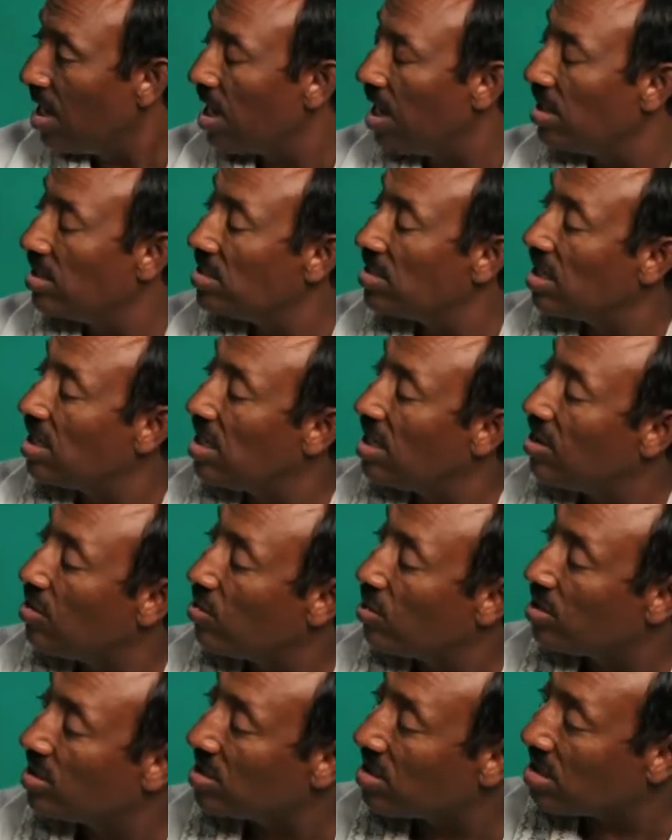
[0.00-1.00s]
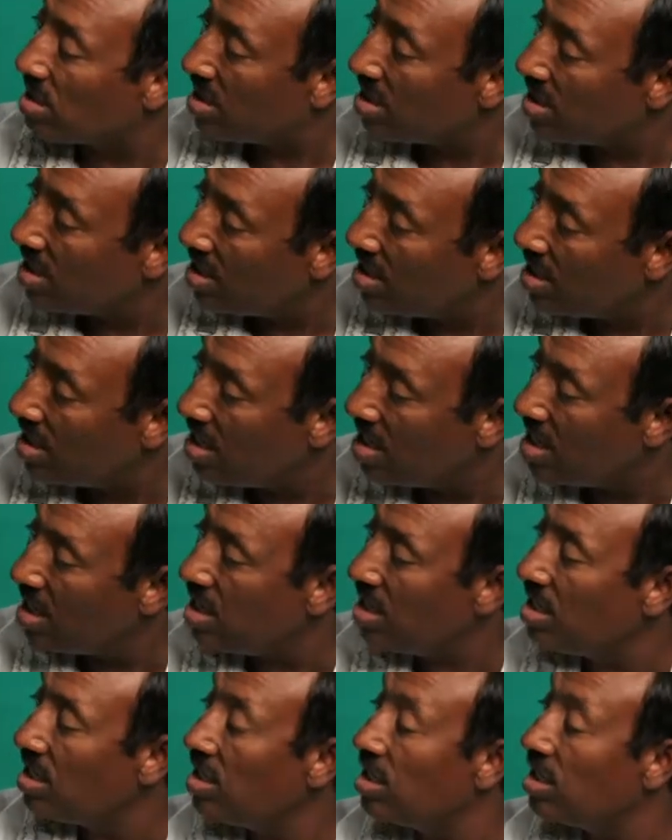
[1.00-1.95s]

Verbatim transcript: and then he was really